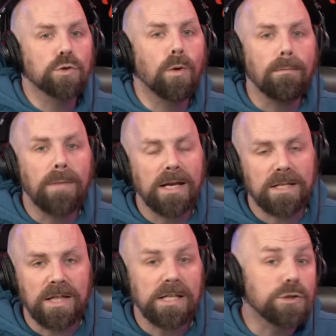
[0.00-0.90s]
what makes
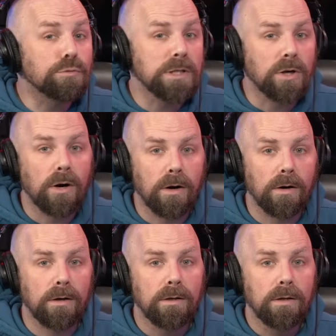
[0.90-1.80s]
this return